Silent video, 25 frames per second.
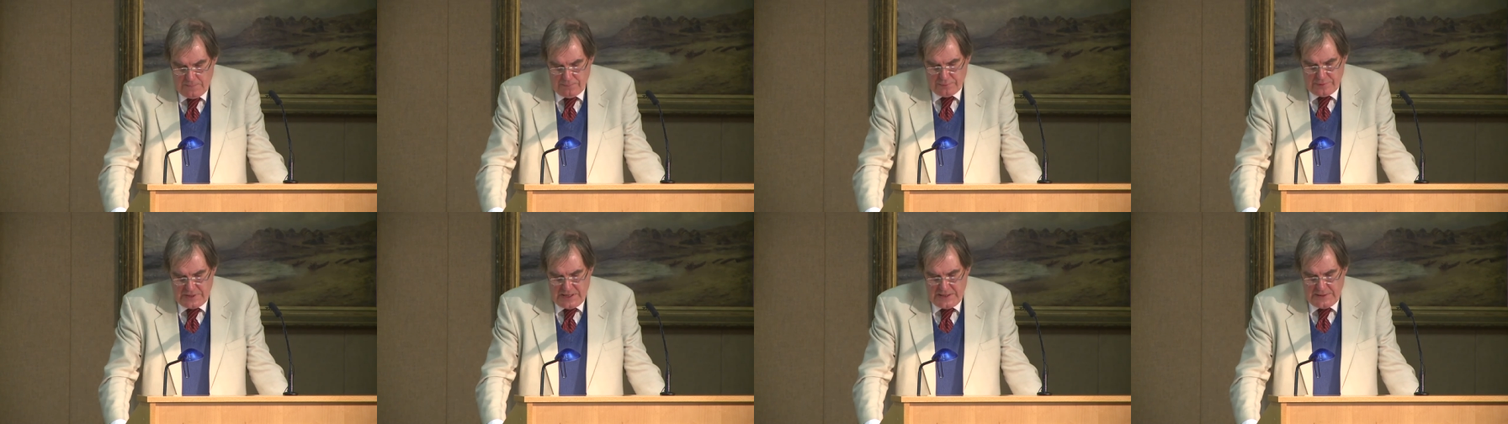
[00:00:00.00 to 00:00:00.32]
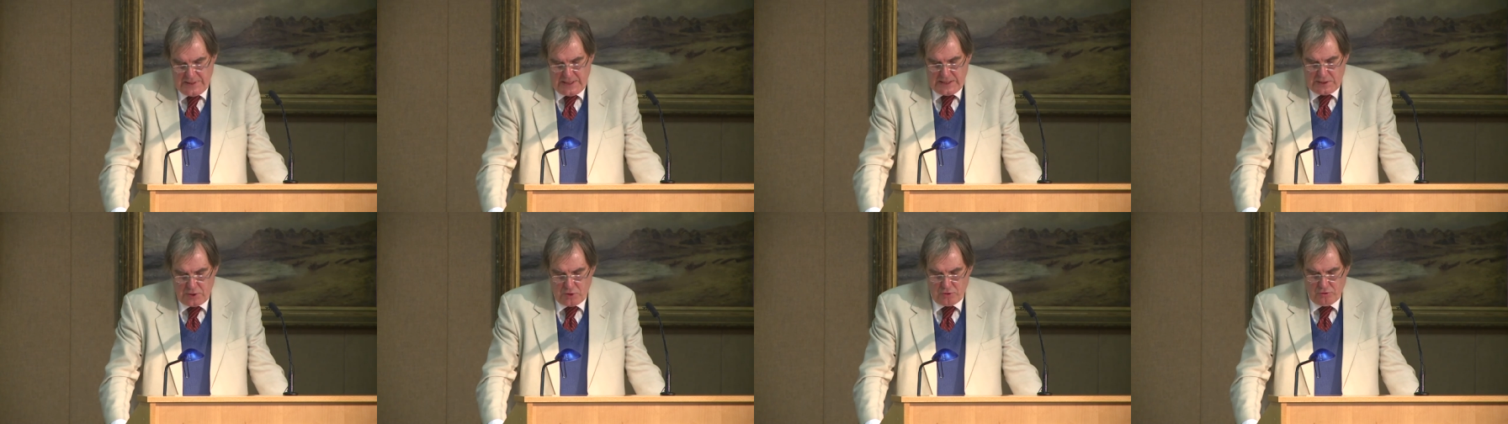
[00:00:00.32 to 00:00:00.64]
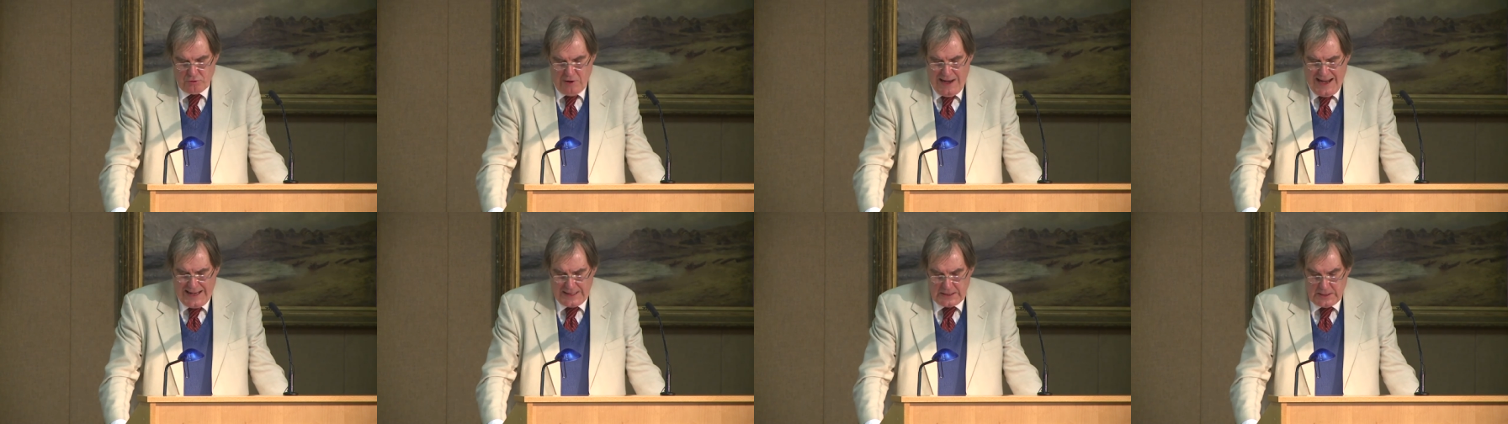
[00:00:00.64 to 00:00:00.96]
breathing
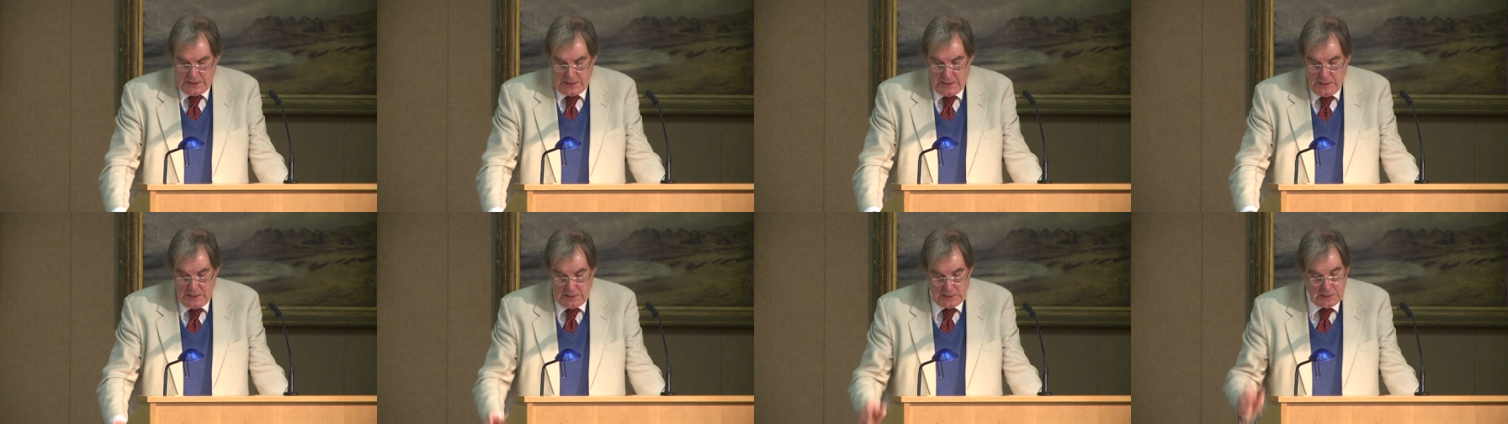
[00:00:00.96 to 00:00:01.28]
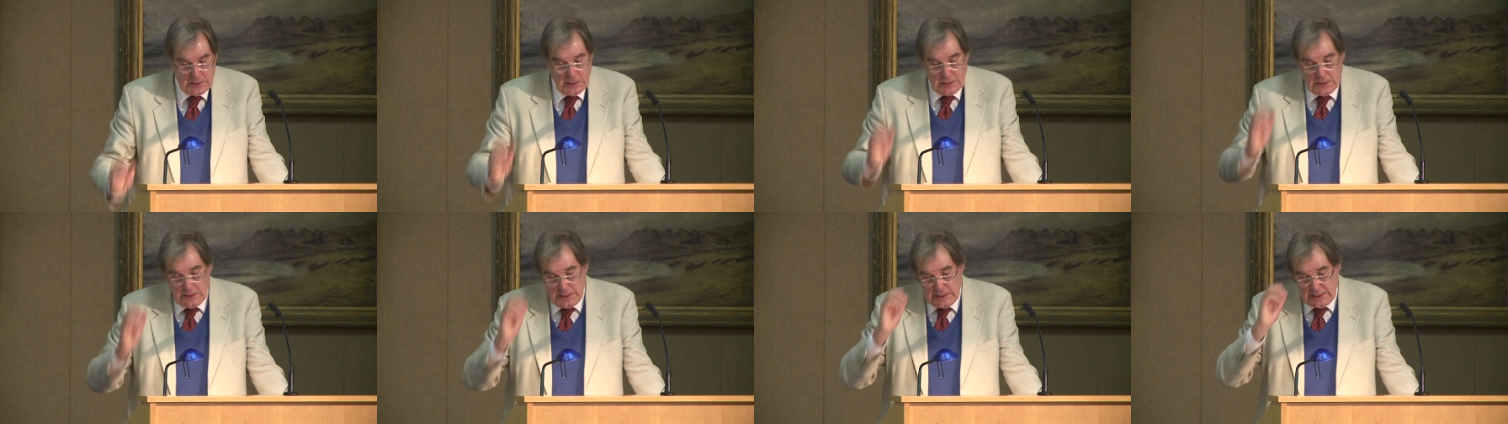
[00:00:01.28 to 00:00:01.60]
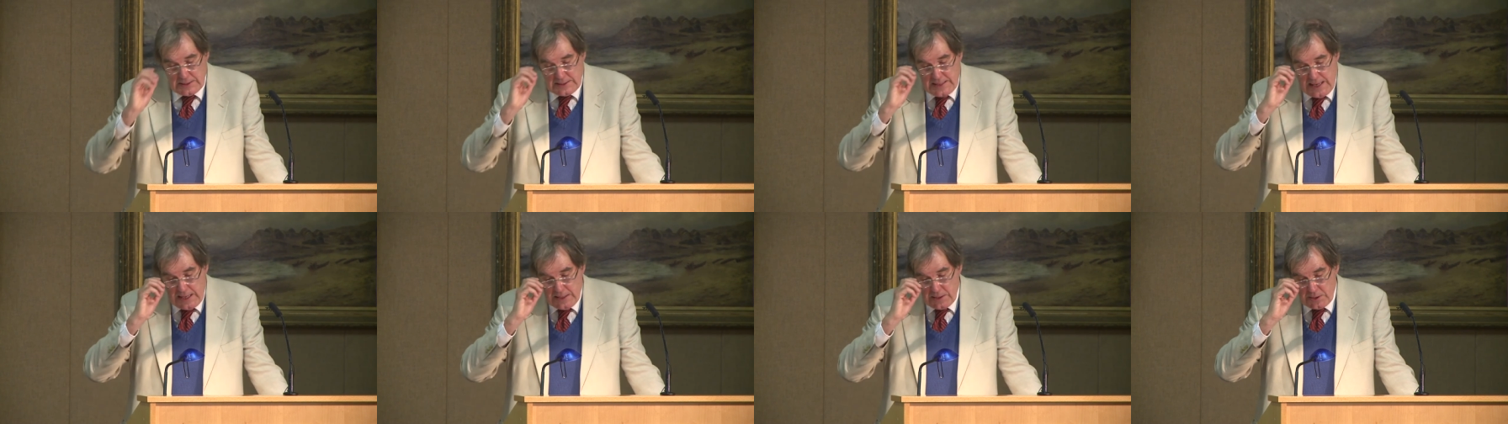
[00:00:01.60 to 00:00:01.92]
dragon
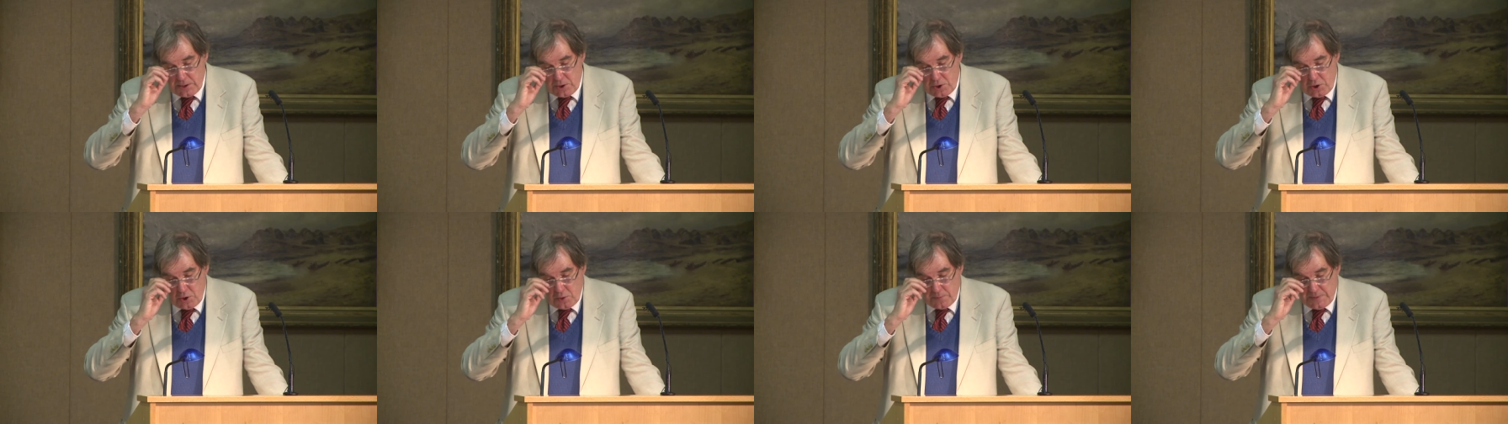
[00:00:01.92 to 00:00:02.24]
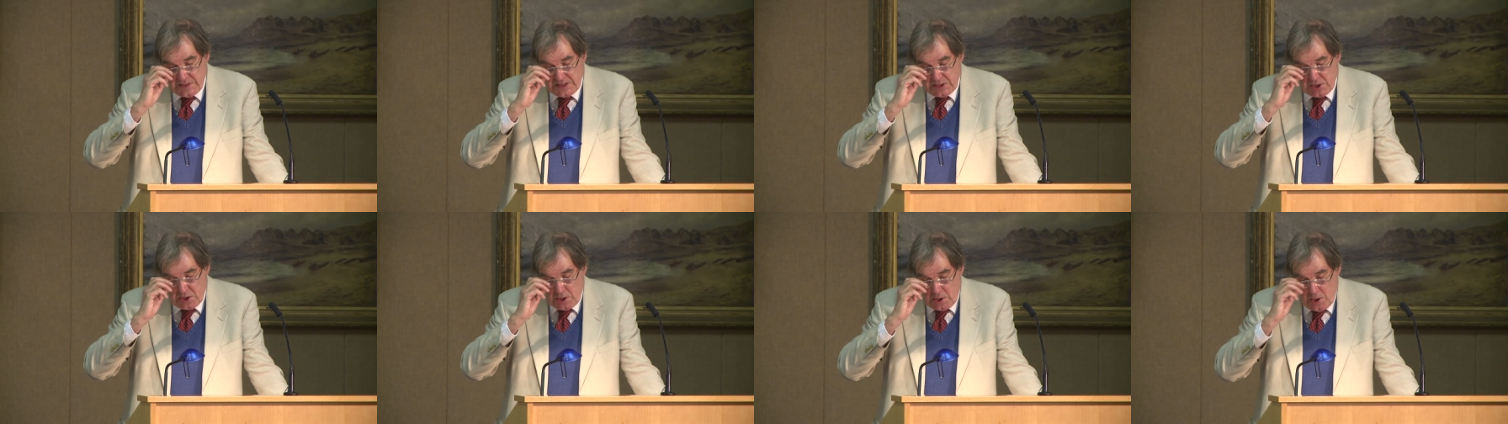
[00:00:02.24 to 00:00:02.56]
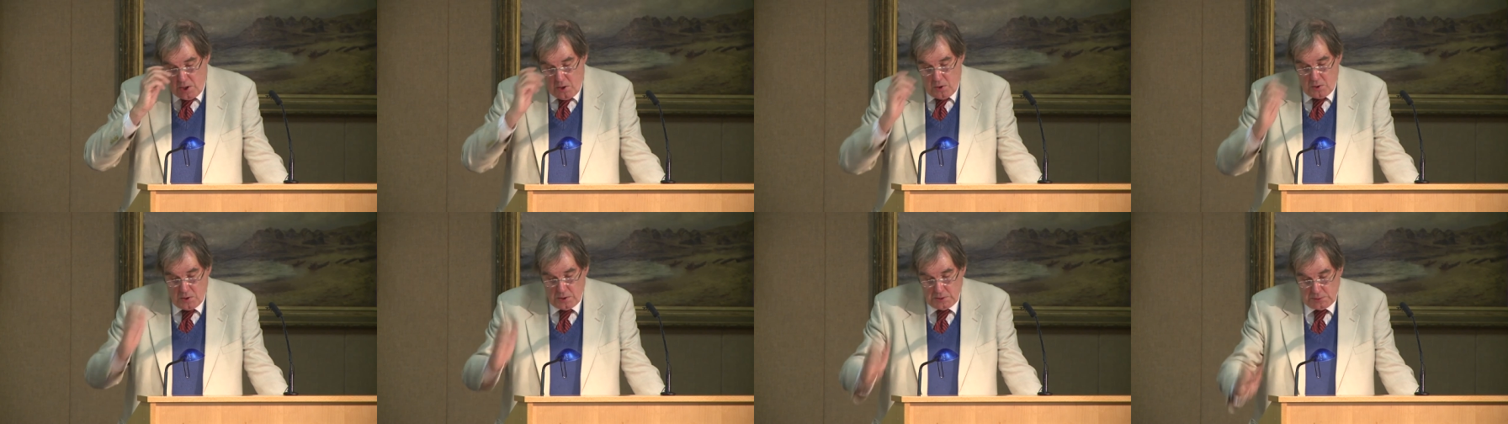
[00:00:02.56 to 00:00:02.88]
10 cubits
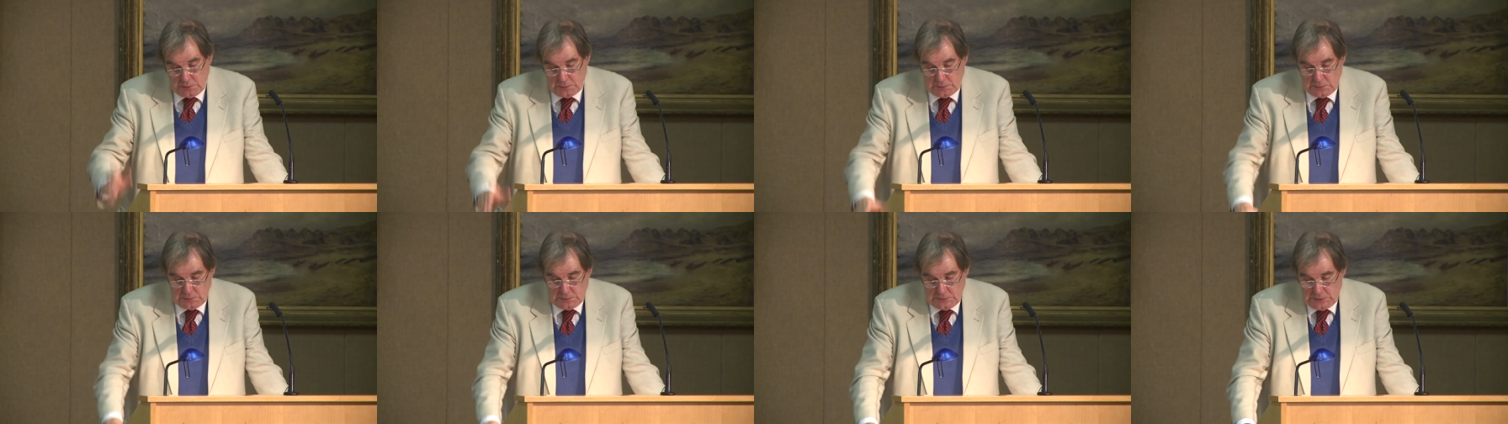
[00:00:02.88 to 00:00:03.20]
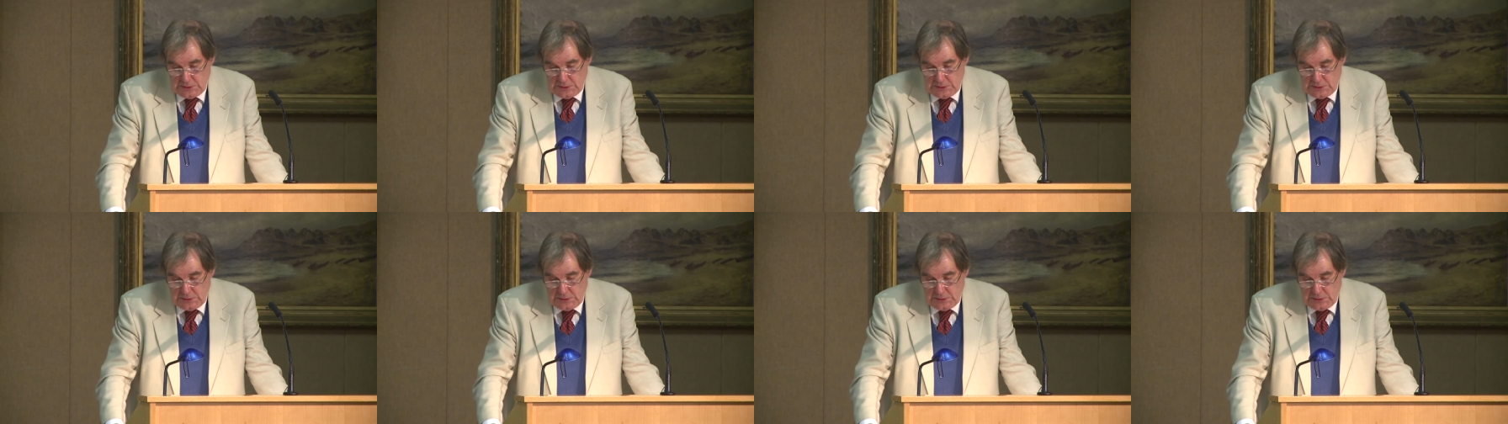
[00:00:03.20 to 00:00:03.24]
long,